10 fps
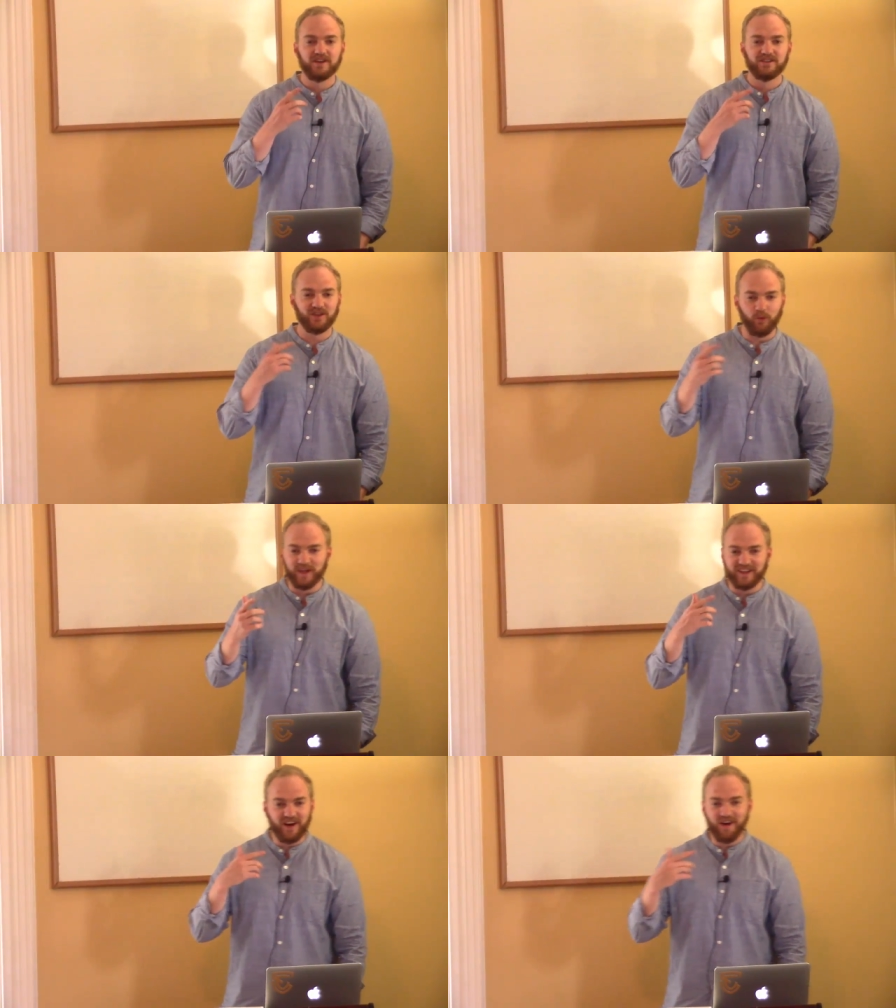So
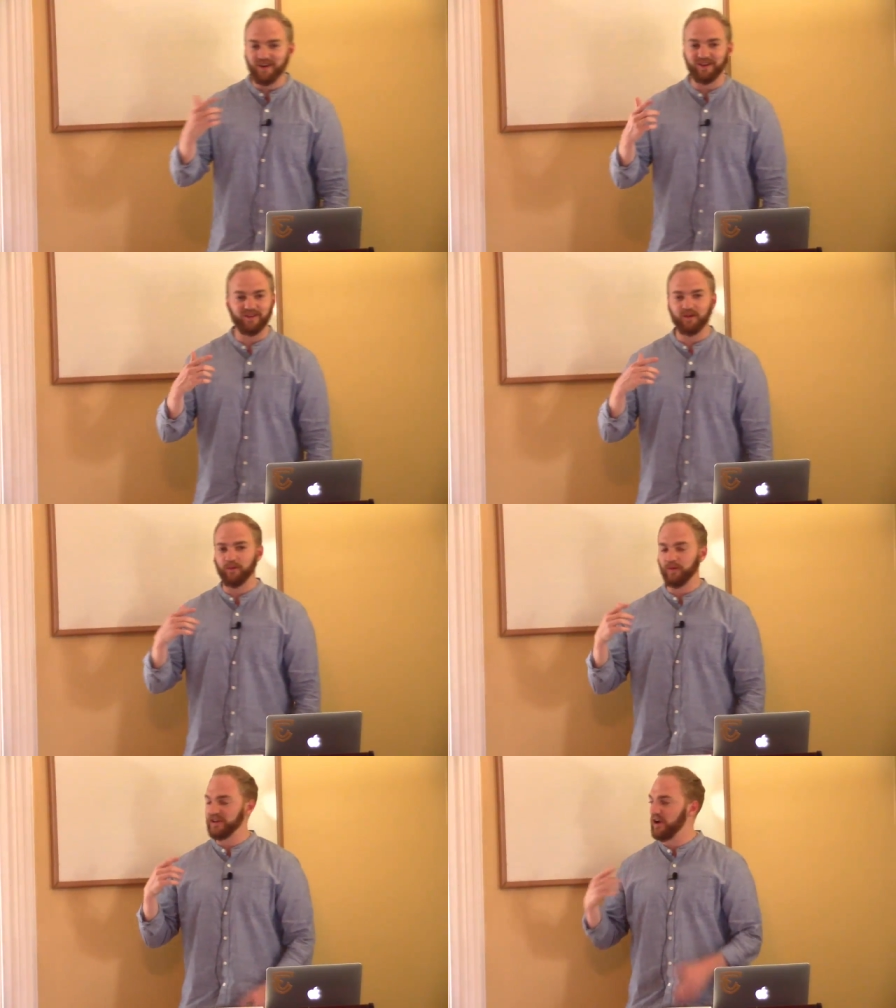we know,
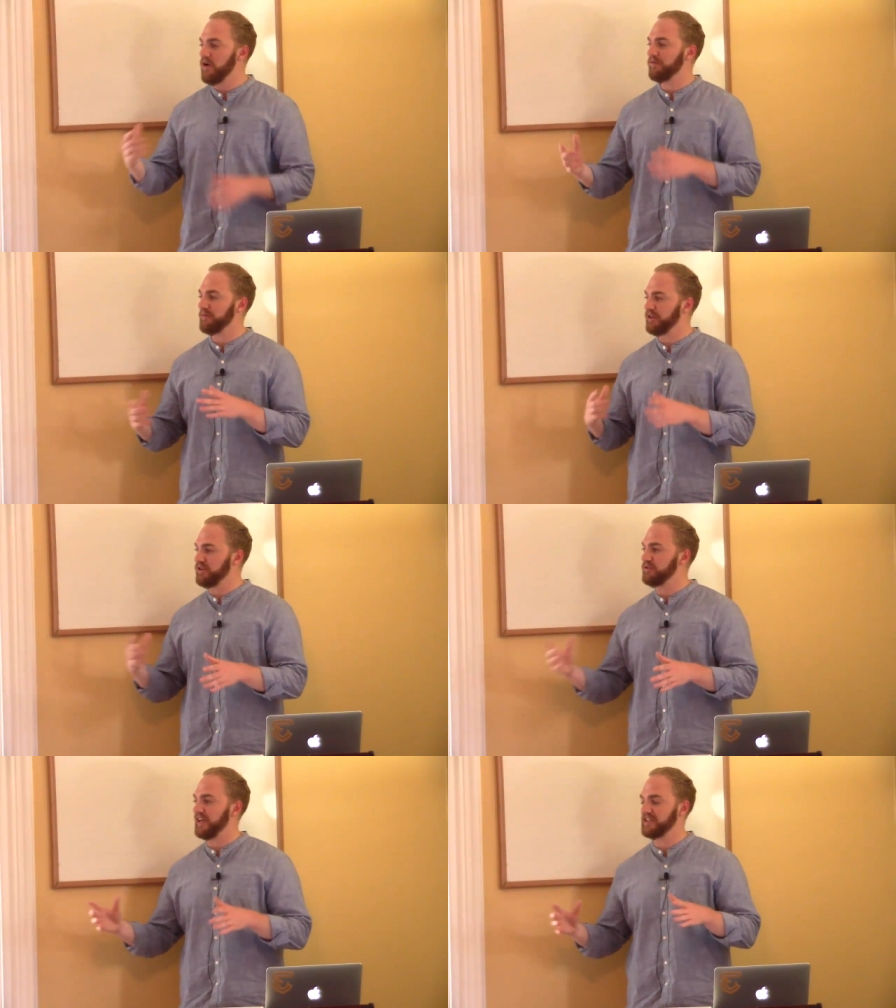we know from the
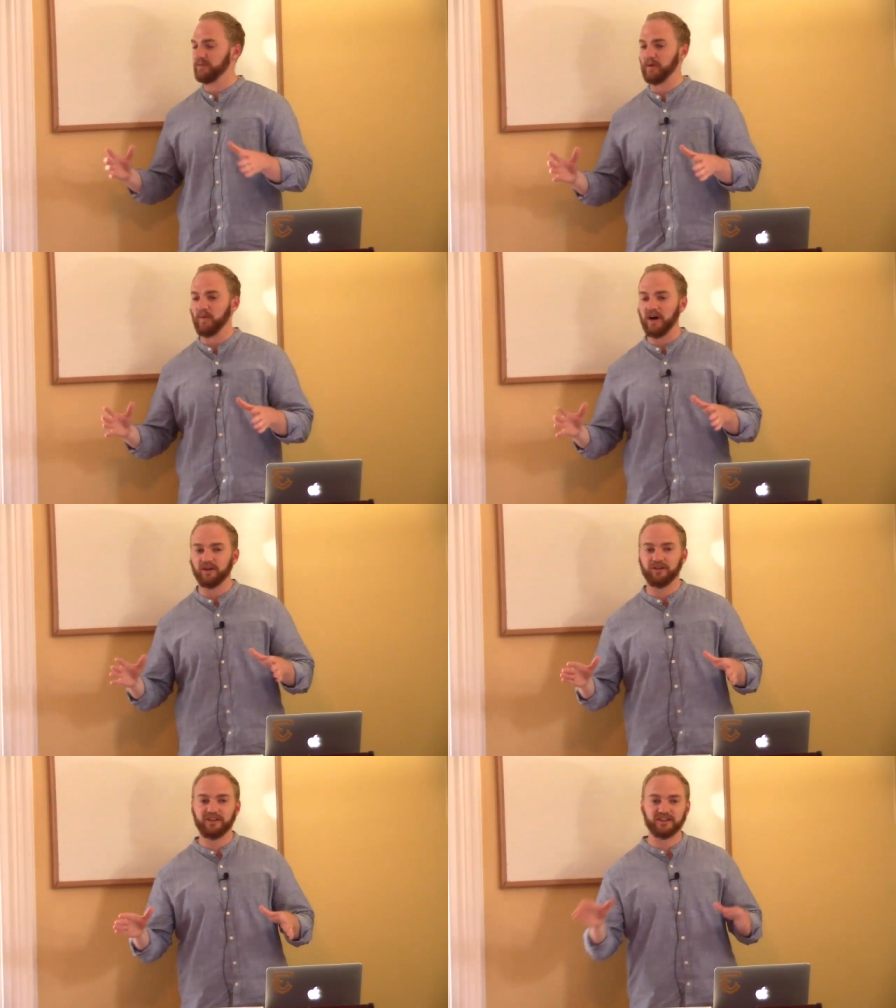New Testament
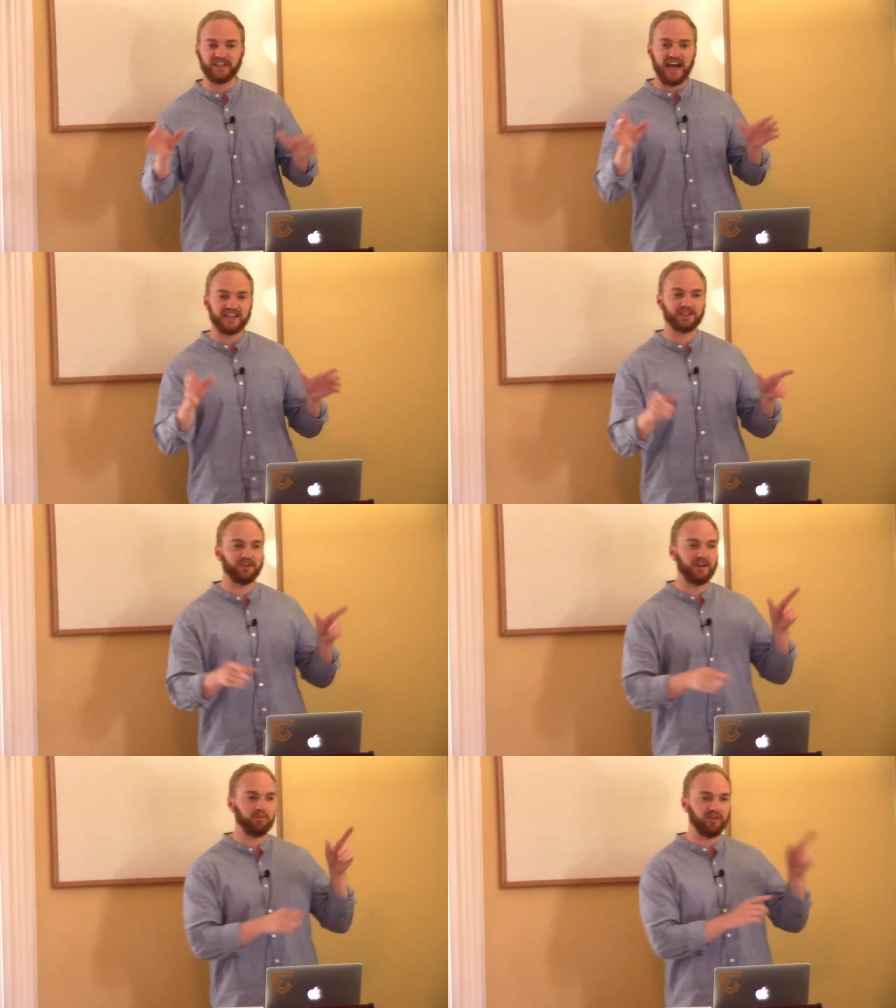model that there's
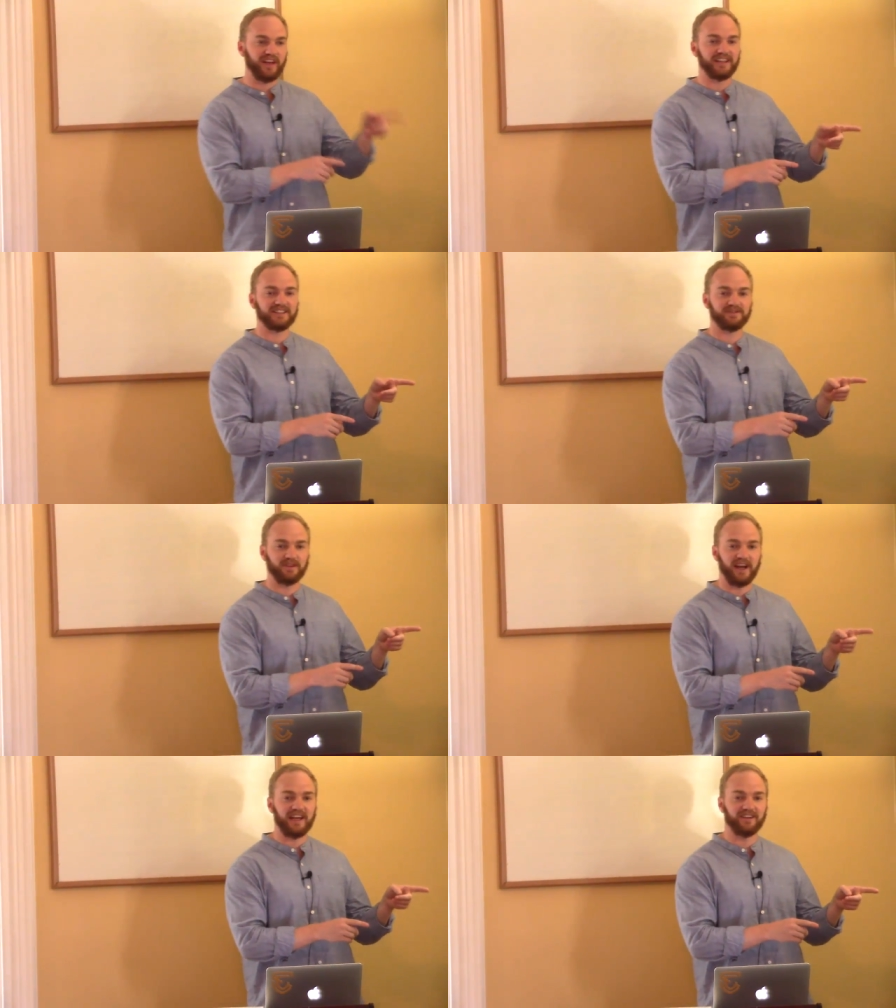actually a place
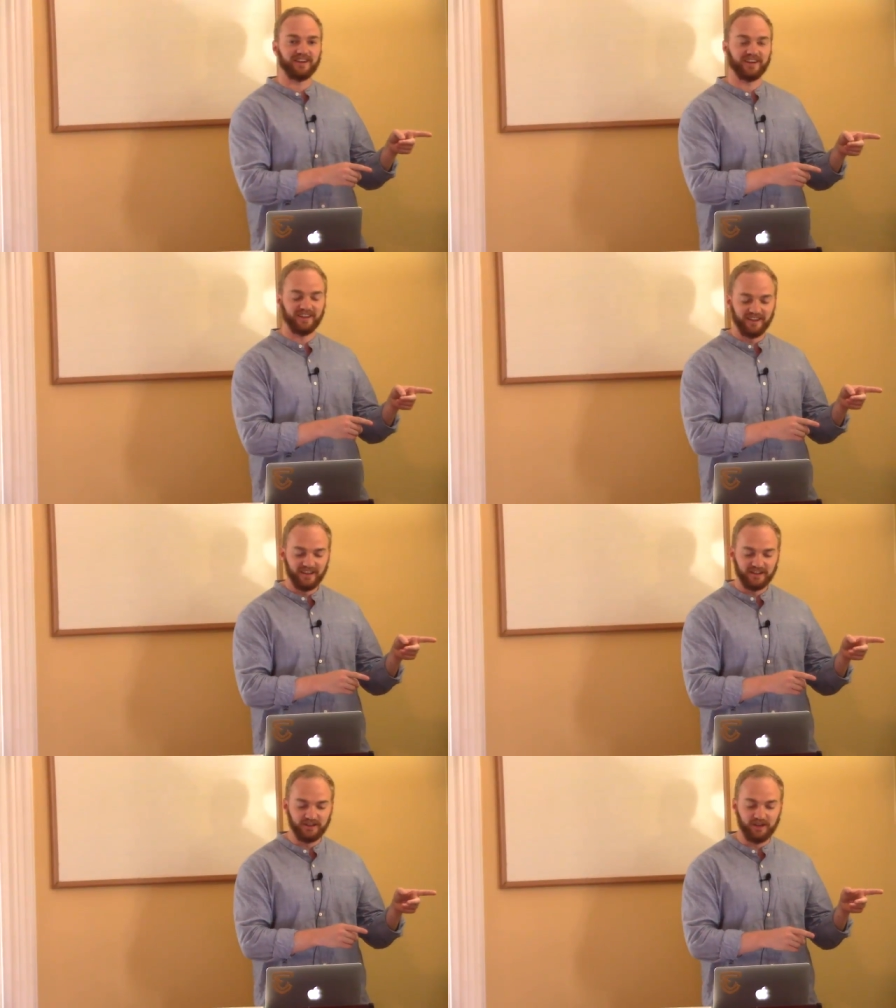for anger.
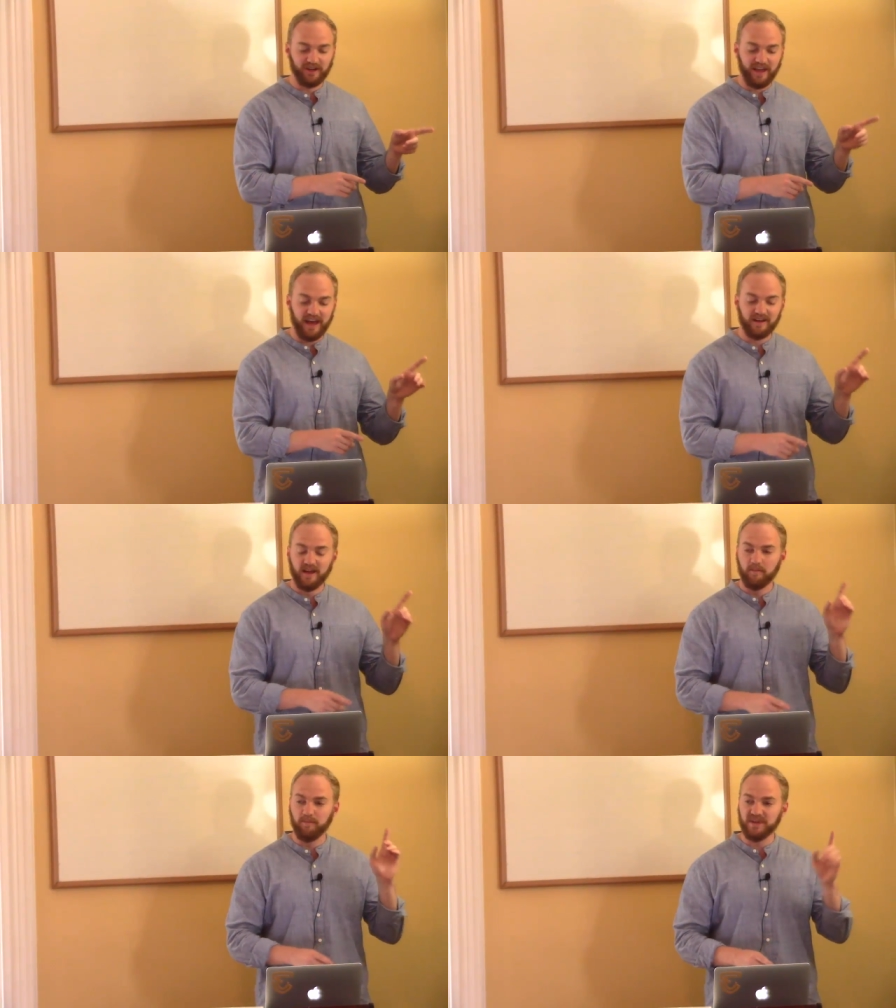Did you hear
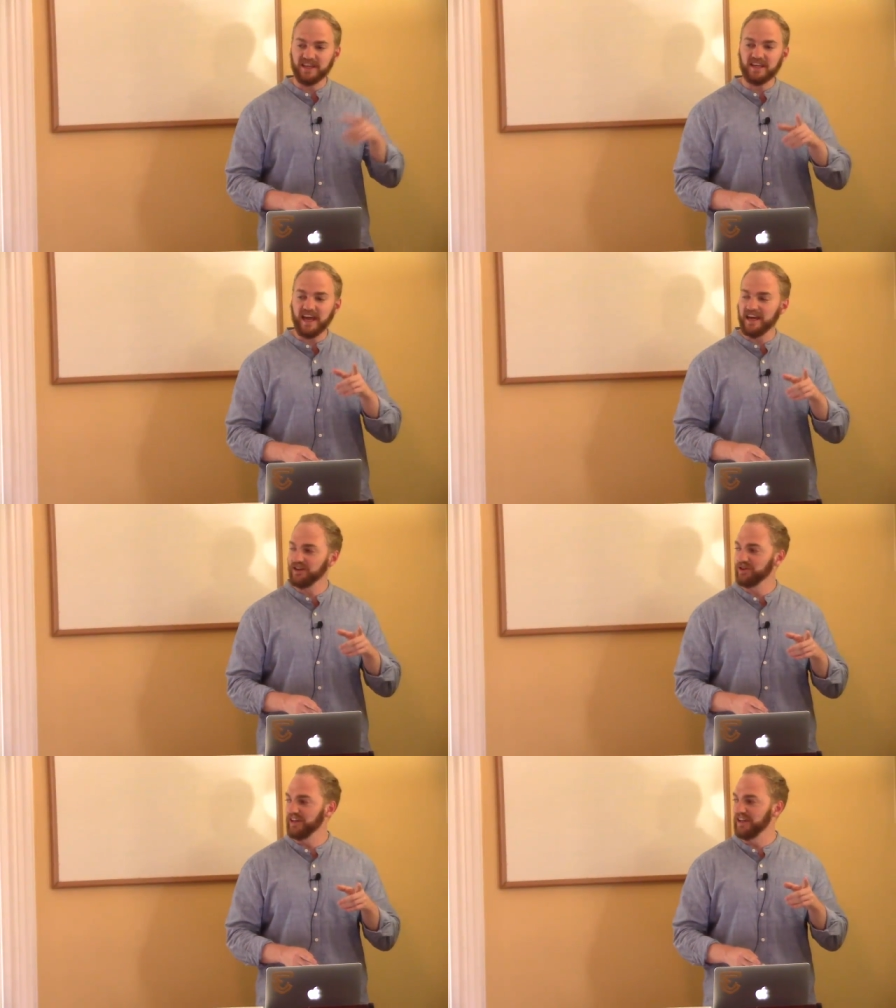that? Be
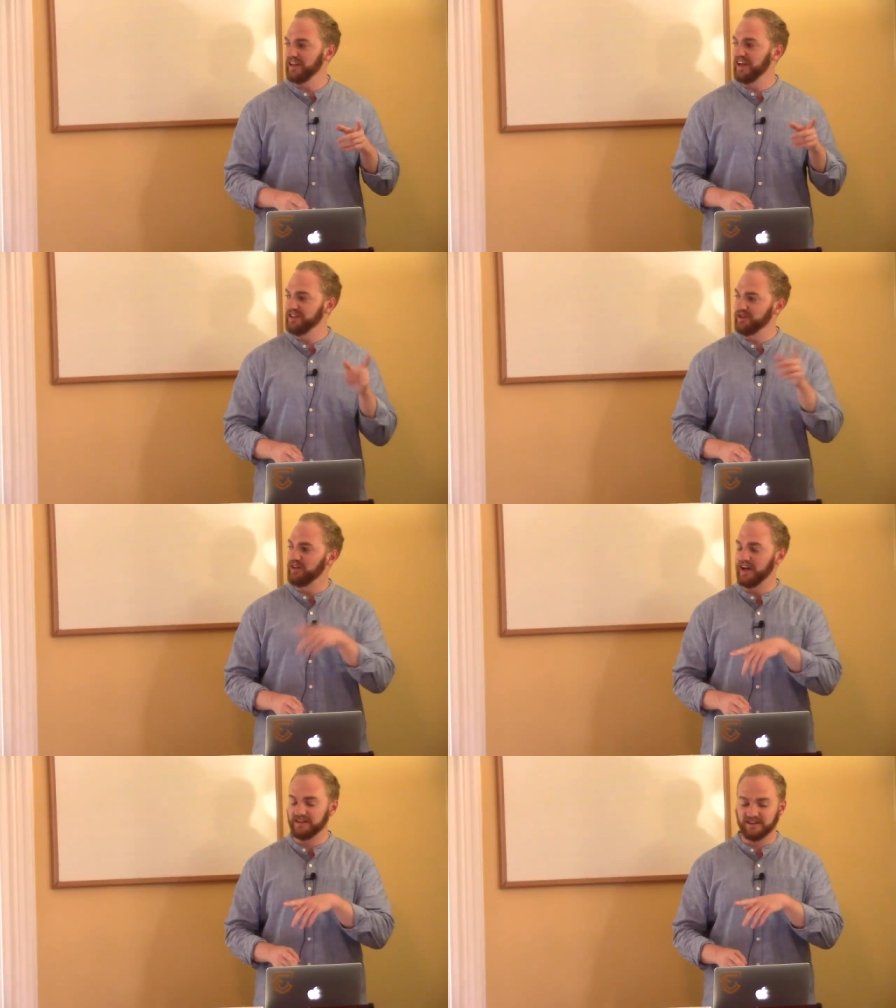angry and do
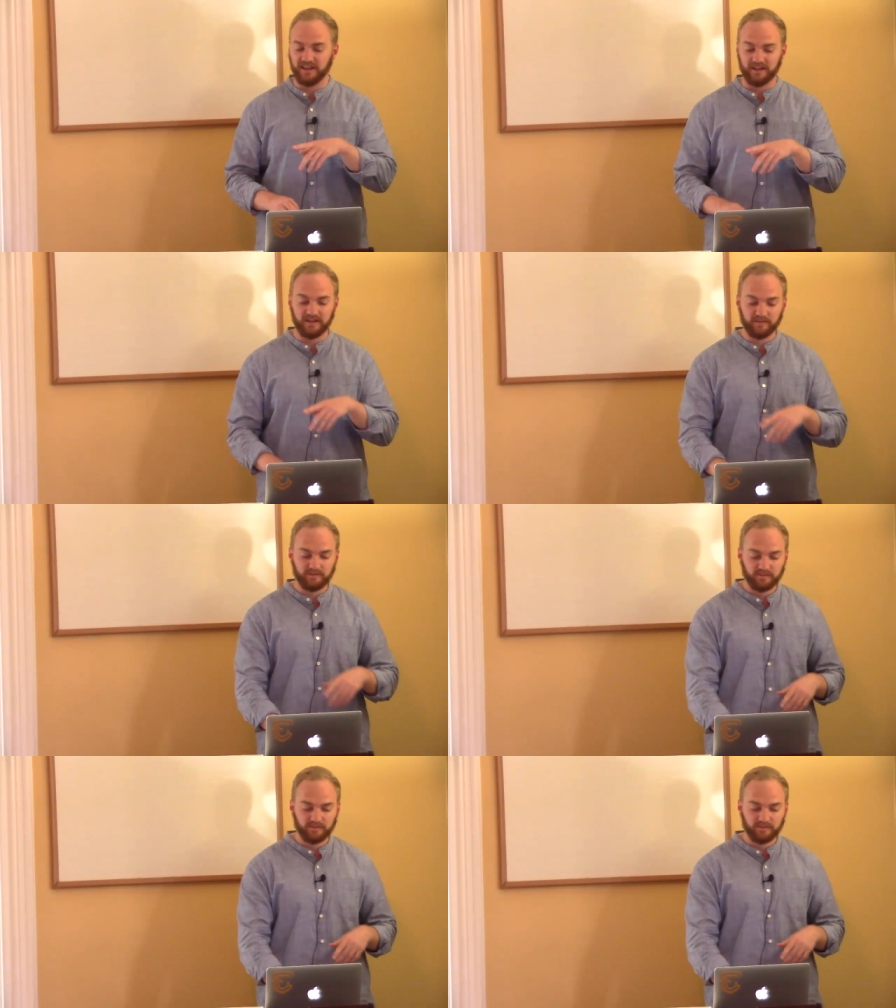not sin.